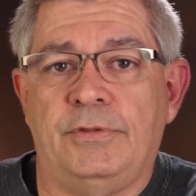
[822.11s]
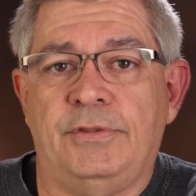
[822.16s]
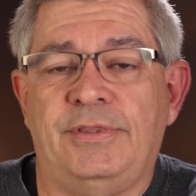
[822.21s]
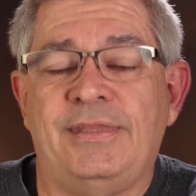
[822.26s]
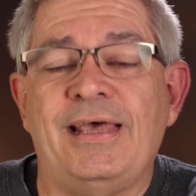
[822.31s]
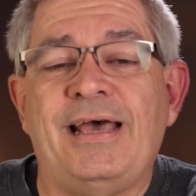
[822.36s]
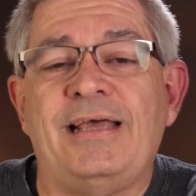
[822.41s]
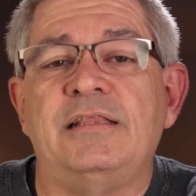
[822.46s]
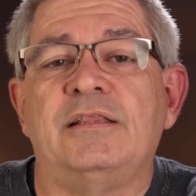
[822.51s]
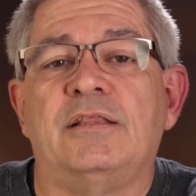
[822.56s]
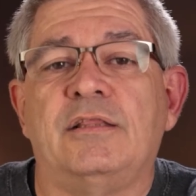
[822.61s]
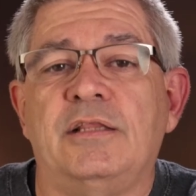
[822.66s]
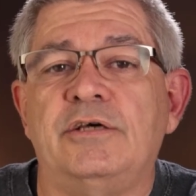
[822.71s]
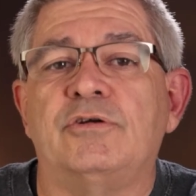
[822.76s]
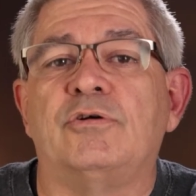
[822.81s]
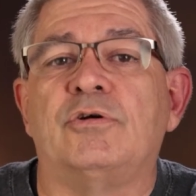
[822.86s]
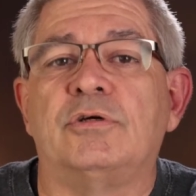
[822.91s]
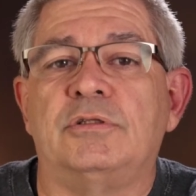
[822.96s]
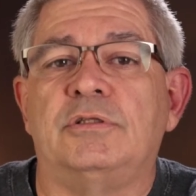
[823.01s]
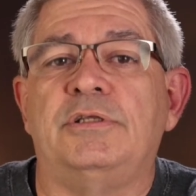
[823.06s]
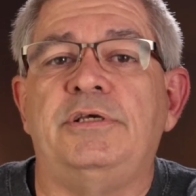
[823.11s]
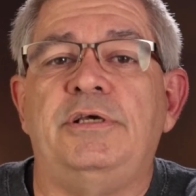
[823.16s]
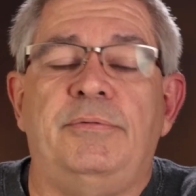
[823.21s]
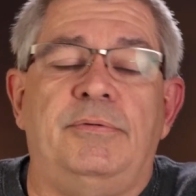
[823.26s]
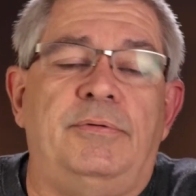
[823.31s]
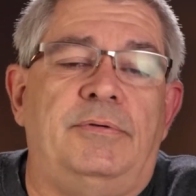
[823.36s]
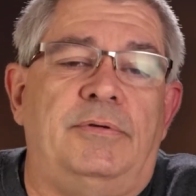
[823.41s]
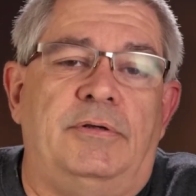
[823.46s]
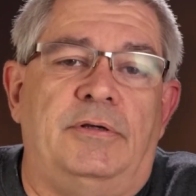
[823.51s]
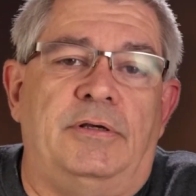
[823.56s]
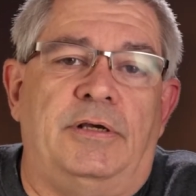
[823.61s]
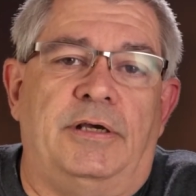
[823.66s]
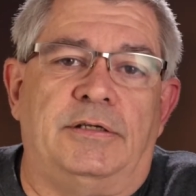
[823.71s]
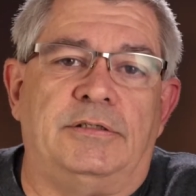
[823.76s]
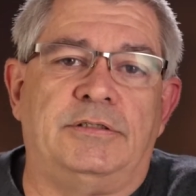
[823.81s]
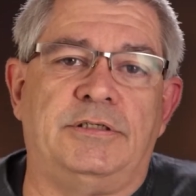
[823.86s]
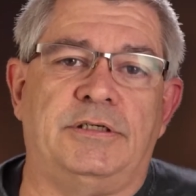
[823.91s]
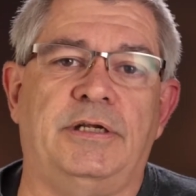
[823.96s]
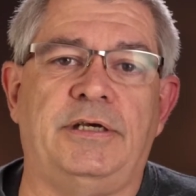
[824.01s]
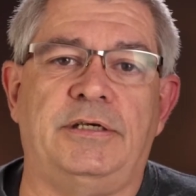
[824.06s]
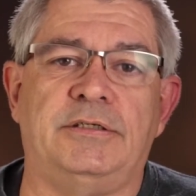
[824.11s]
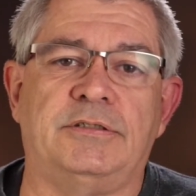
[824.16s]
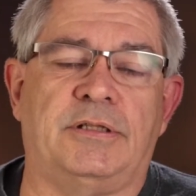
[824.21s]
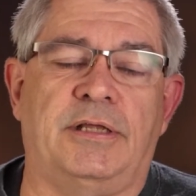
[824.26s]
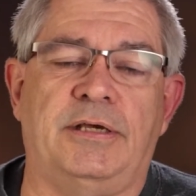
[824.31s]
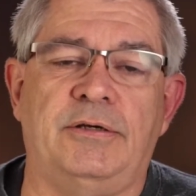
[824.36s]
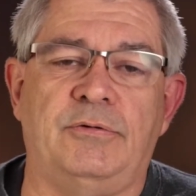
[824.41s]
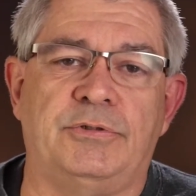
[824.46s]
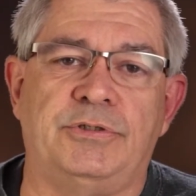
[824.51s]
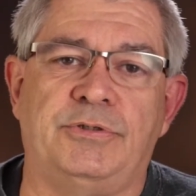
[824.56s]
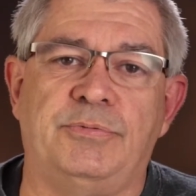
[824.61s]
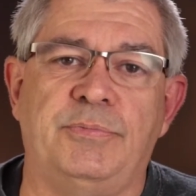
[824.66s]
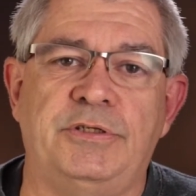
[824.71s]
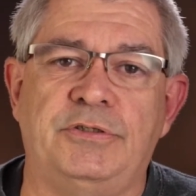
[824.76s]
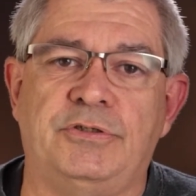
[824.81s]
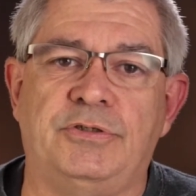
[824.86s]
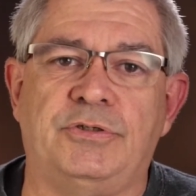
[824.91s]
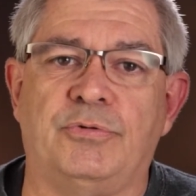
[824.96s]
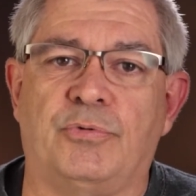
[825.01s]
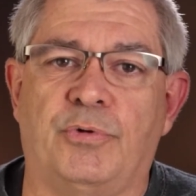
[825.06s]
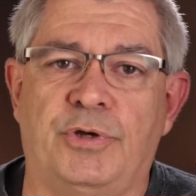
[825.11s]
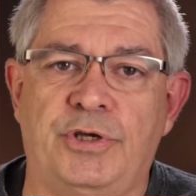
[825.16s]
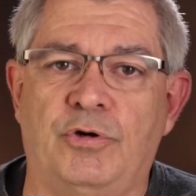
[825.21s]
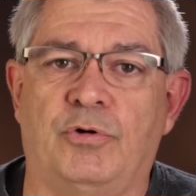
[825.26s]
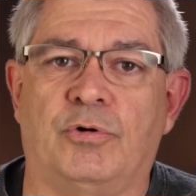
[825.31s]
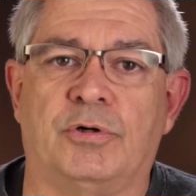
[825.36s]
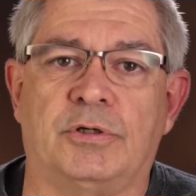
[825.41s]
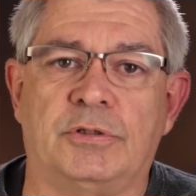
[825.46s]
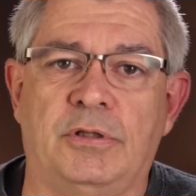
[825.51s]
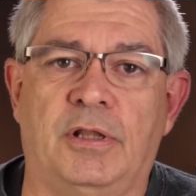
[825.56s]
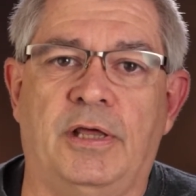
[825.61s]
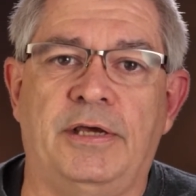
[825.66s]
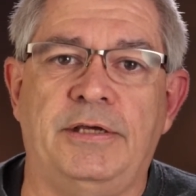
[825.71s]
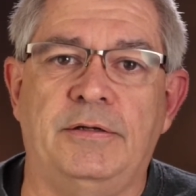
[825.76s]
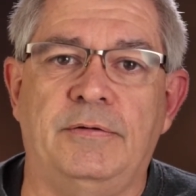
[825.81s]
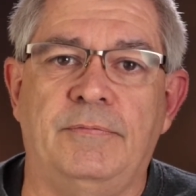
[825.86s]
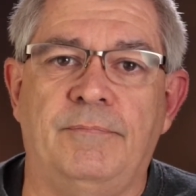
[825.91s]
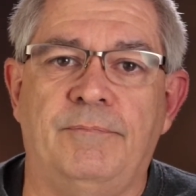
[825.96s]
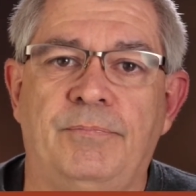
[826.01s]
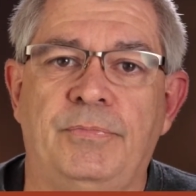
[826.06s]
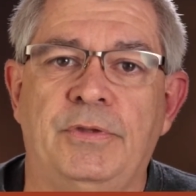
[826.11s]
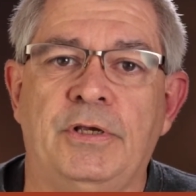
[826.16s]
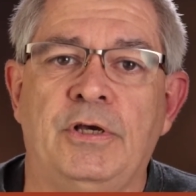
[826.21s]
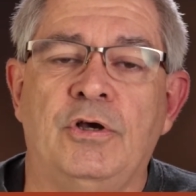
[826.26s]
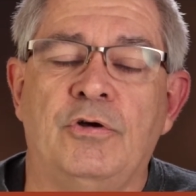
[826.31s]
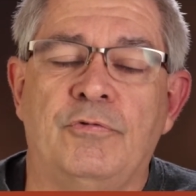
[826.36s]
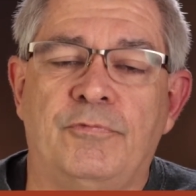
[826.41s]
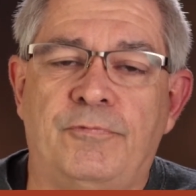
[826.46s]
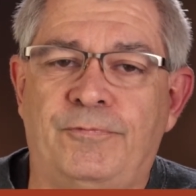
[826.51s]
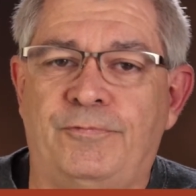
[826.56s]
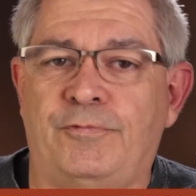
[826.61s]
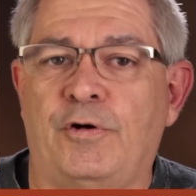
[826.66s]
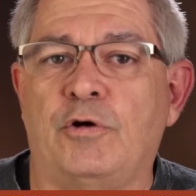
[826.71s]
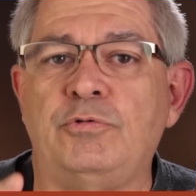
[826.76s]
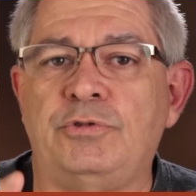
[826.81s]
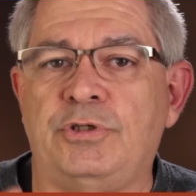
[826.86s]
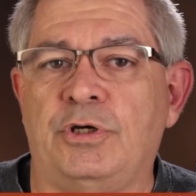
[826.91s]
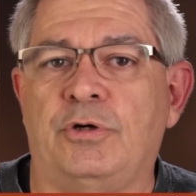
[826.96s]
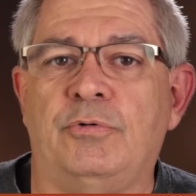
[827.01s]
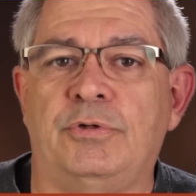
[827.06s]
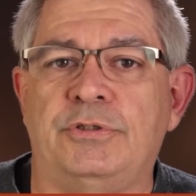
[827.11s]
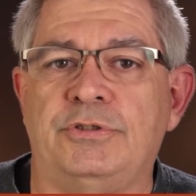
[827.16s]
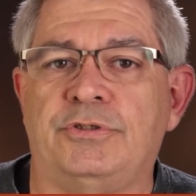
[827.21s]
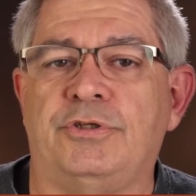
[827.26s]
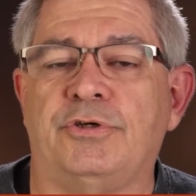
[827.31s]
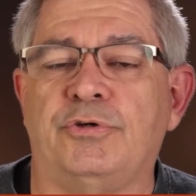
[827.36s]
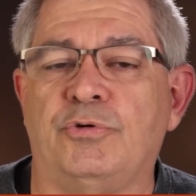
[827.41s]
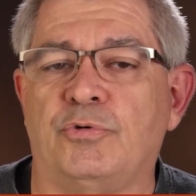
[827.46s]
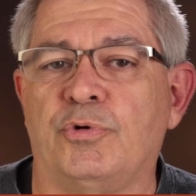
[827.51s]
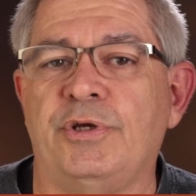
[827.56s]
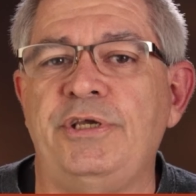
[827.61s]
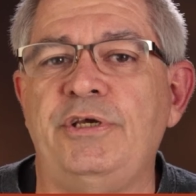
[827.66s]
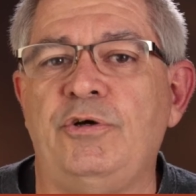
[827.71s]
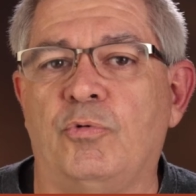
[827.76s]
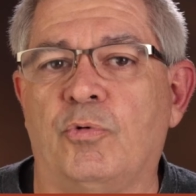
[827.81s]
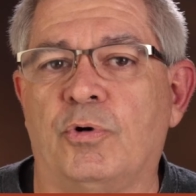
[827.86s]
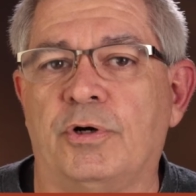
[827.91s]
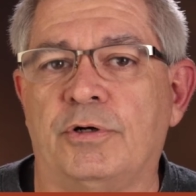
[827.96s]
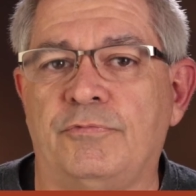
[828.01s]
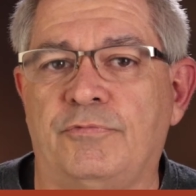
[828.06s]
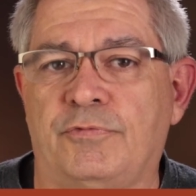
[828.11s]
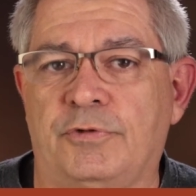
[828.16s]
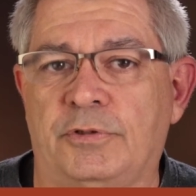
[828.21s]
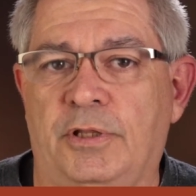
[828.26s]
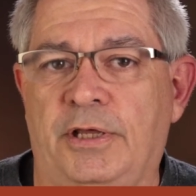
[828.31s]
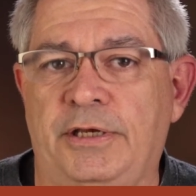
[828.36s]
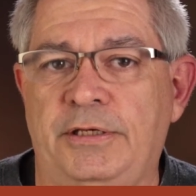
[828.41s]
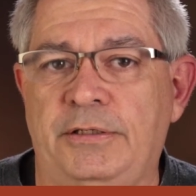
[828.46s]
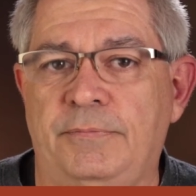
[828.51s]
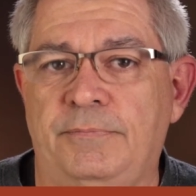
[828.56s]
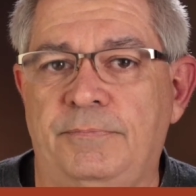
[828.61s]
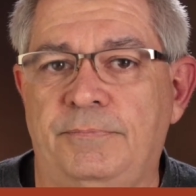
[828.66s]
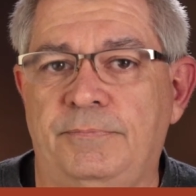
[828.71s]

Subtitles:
That literally, in today's language, means to record light. Photo is the Greek word for light.